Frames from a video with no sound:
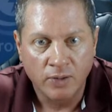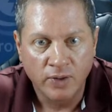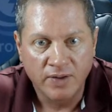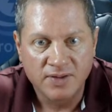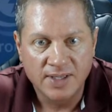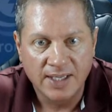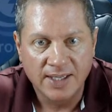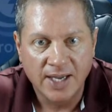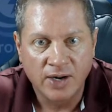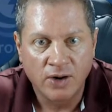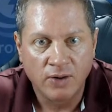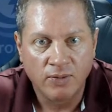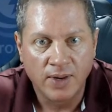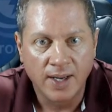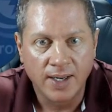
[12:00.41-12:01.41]
And we've seen that
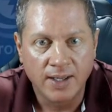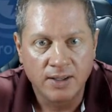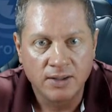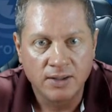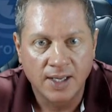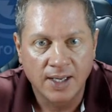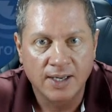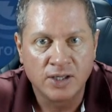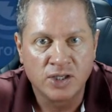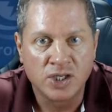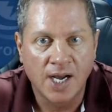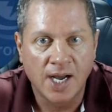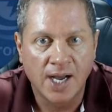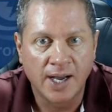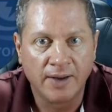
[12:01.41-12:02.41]
already, so that kind of
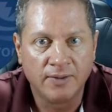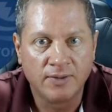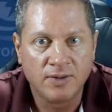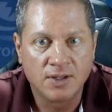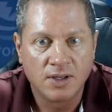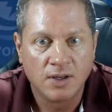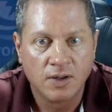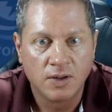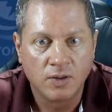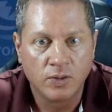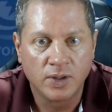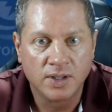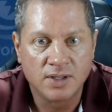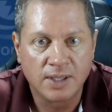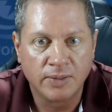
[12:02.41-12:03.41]
jives
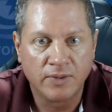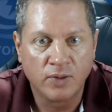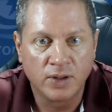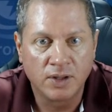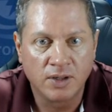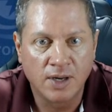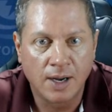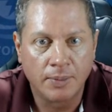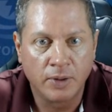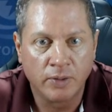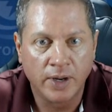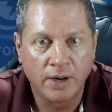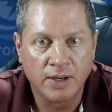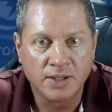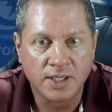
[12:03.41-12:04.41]
with some of what the Doppler
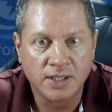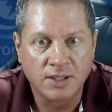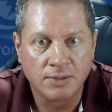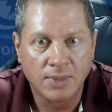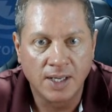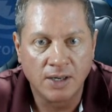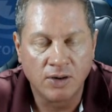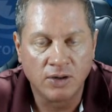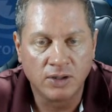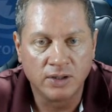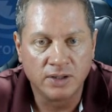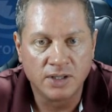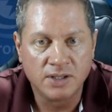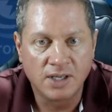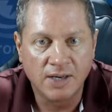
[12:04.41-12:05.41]
radars estimated
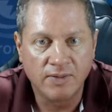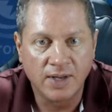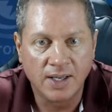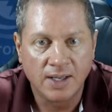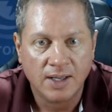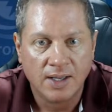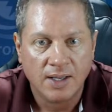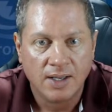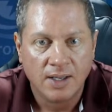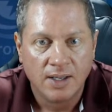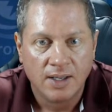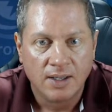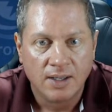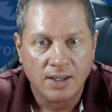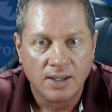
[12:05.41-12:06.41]
earlier this evening.
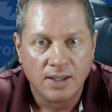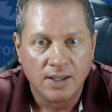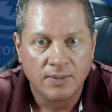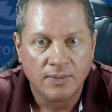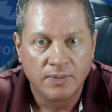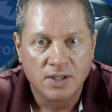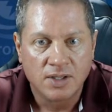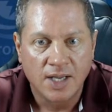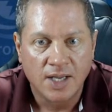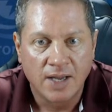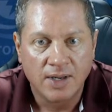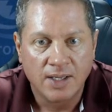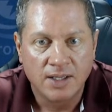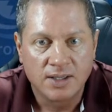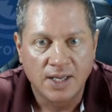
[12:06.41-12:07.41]
Um,
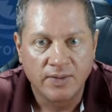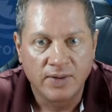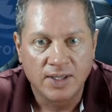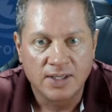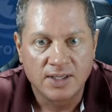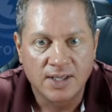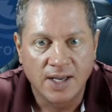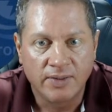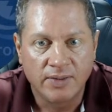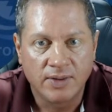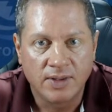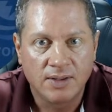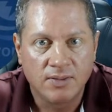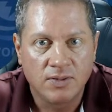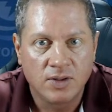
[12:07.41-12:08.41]
70 to
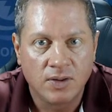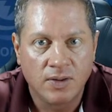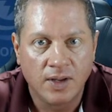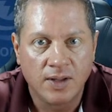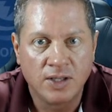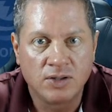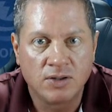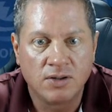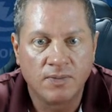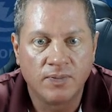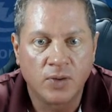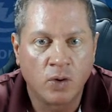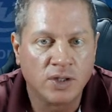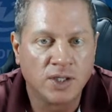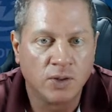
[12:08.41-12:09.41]
77. And these are,
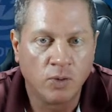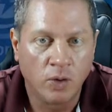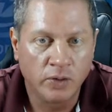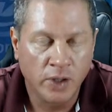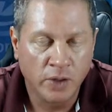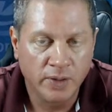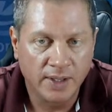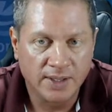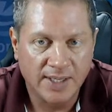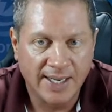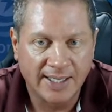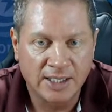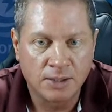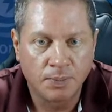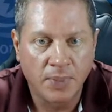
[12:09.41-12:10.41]
of course, it won't know the
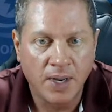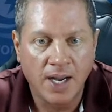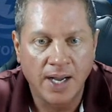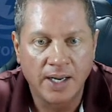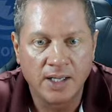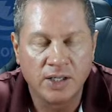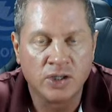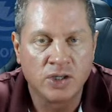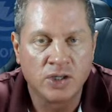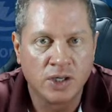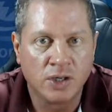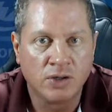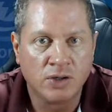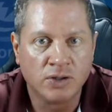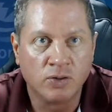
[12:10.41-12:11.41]
exact spot. It just
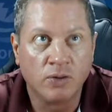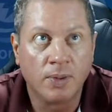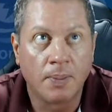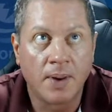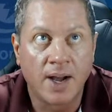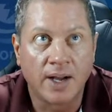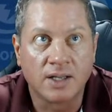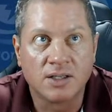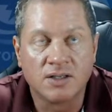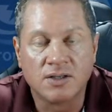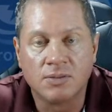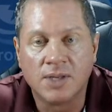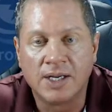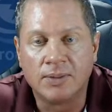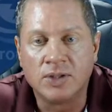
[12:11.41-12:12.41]
knows there will be pockets of
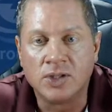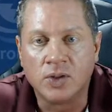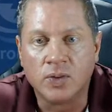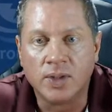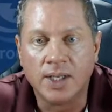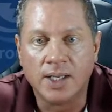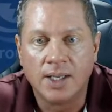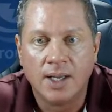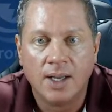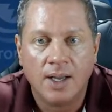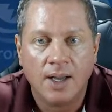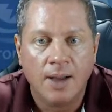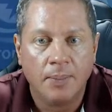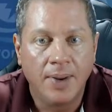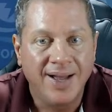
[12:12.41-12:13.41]
some damaging wind.
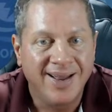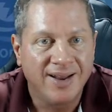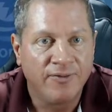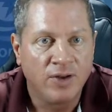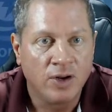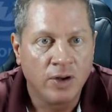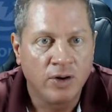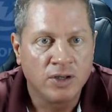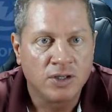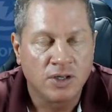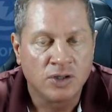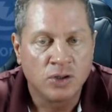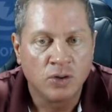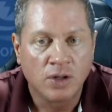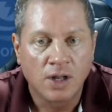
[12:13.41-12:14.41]
But if you notice
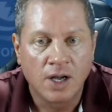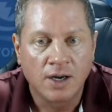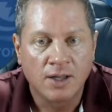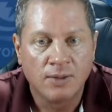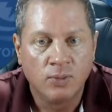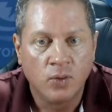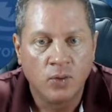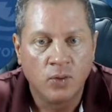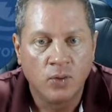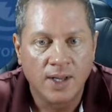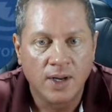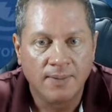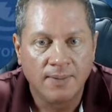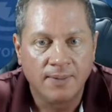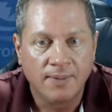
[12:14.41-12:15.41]
at 2 o'clock in the
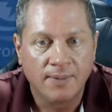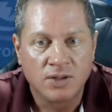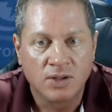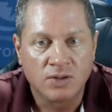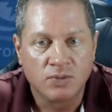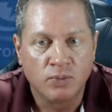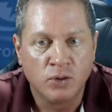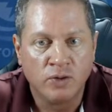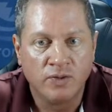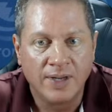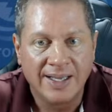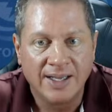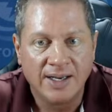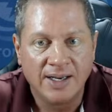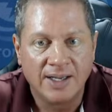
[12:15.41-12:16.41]
morning, this has
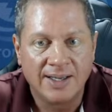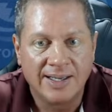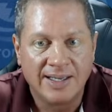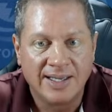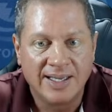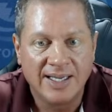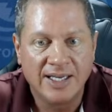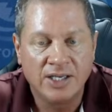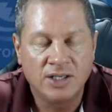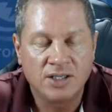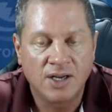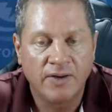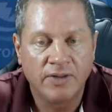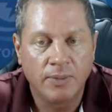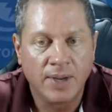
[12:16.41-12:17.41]
moved into
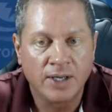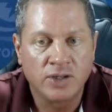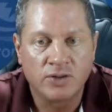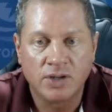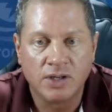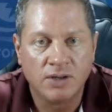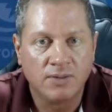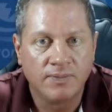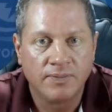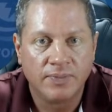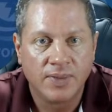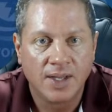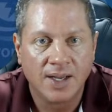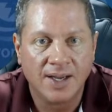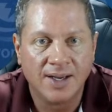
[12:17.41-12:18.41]
east of the metro
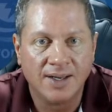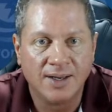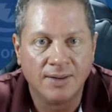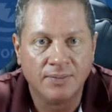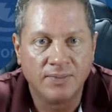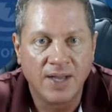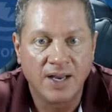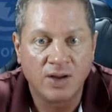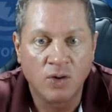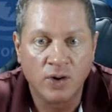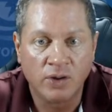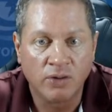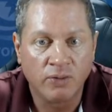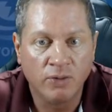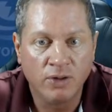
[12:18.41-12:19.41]
um, and
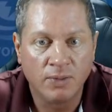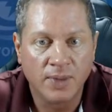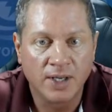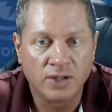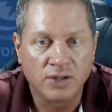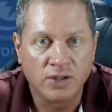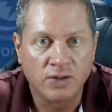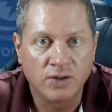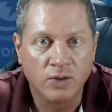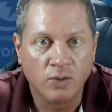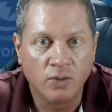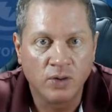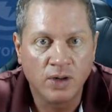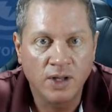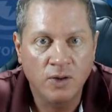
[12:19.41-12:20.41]
going through the metro, there
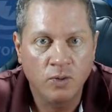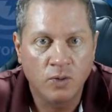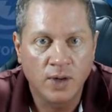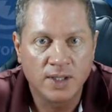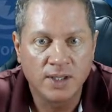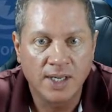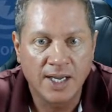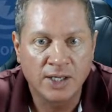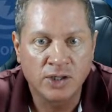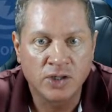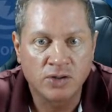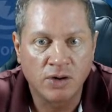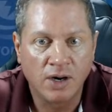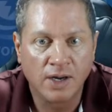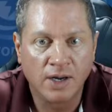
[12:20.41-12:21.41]
really wasn't as
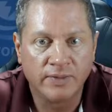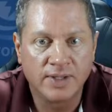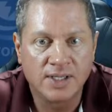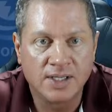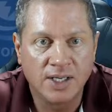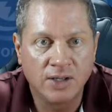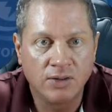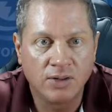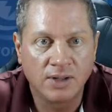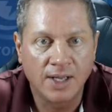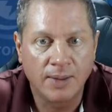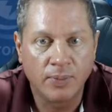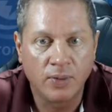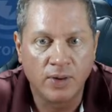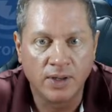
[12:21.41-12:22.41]
strong of a signal at
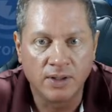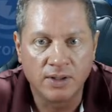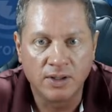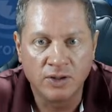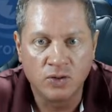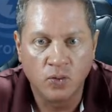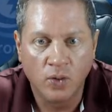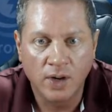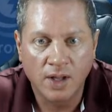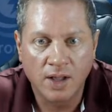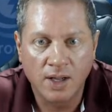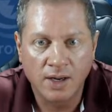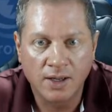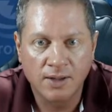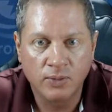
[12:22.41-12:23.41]
that point. There's one
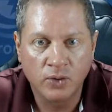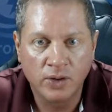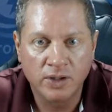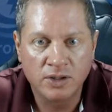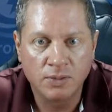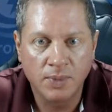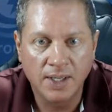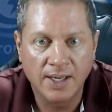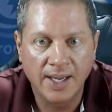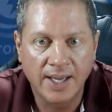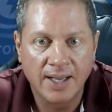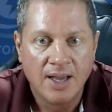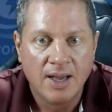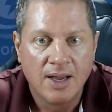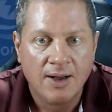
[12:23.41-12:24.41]
o'clock in the morning, there's
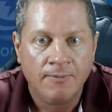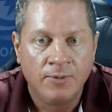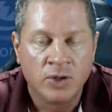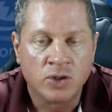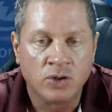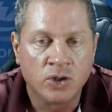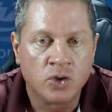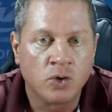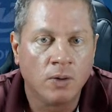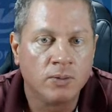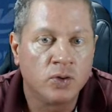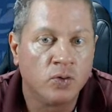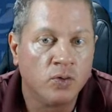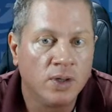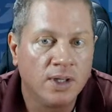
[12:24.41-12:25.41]
midnight. So the
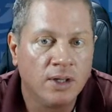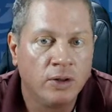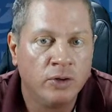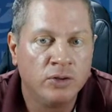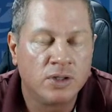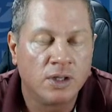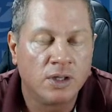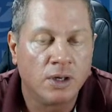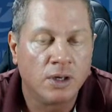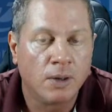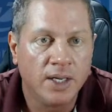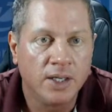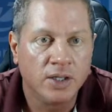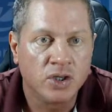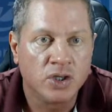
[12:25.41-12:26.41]
storms really lose their
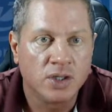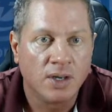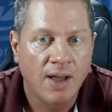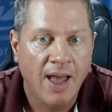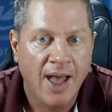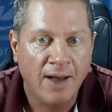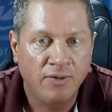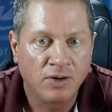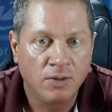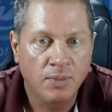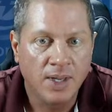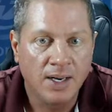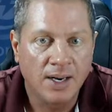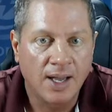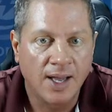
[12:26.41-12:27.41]
punch after
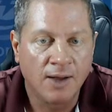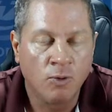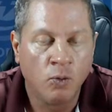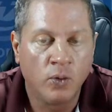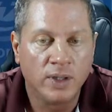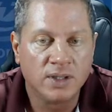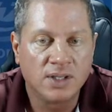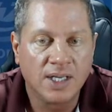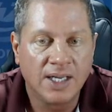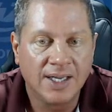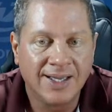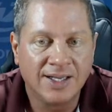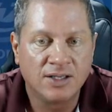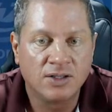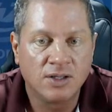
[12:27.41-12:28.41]
midnight once they
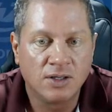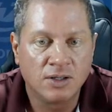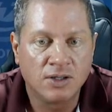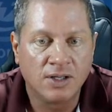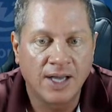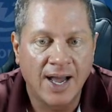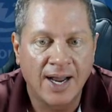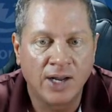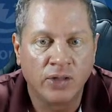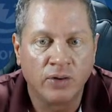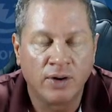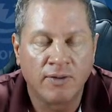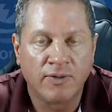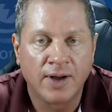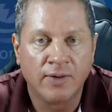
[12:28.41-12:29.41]
get to the I
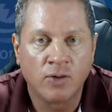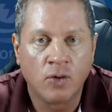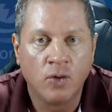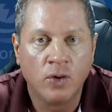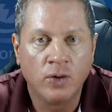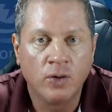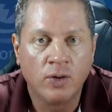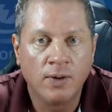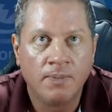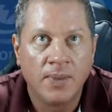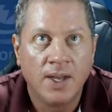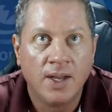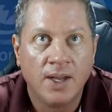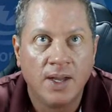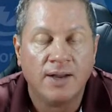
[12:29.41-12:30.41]
35 corridor.
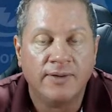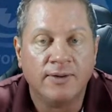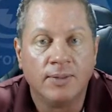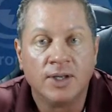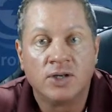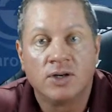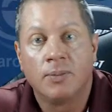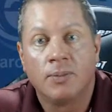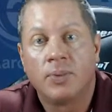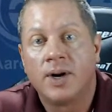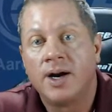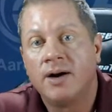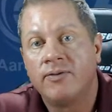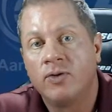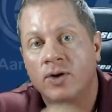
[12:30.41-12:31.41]
If you mentioned our
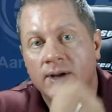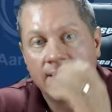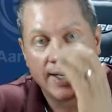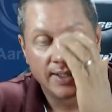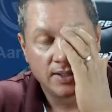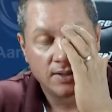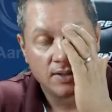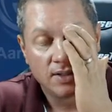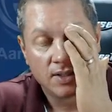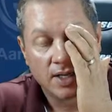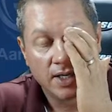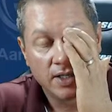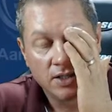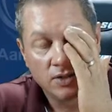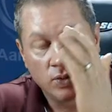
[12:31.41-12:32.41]
prior forecast
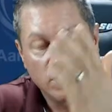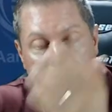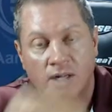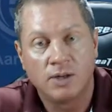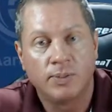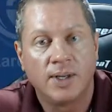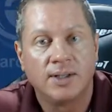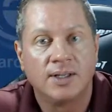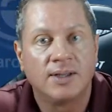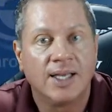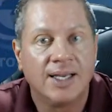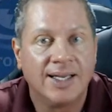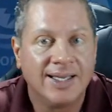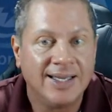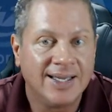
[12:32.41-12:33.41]
discussions, we talked about the
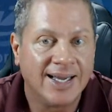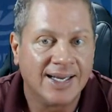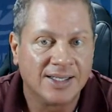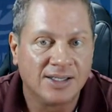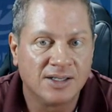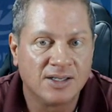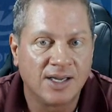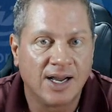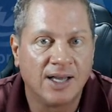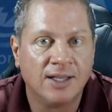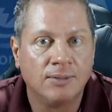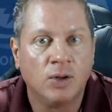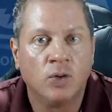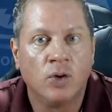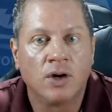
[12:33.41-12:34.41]
theta E axis and how
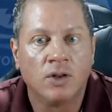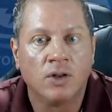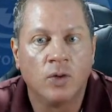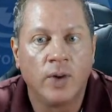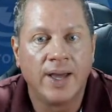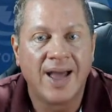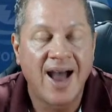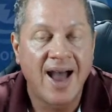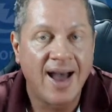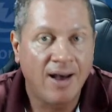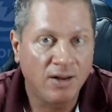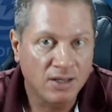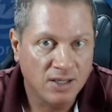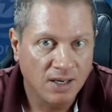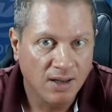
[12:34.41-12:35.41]
they'd be working their way
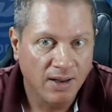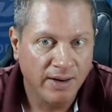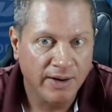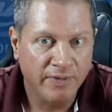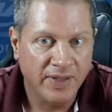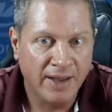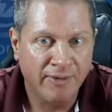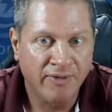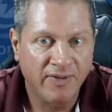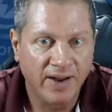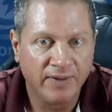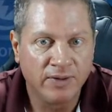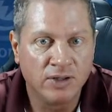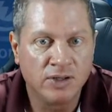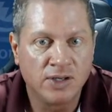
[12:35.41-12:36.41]
out of that
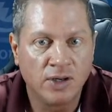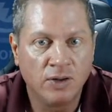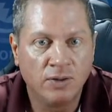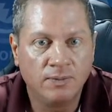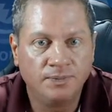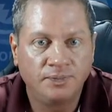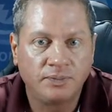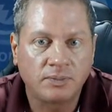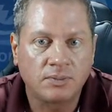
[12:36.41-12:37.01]
favored zone.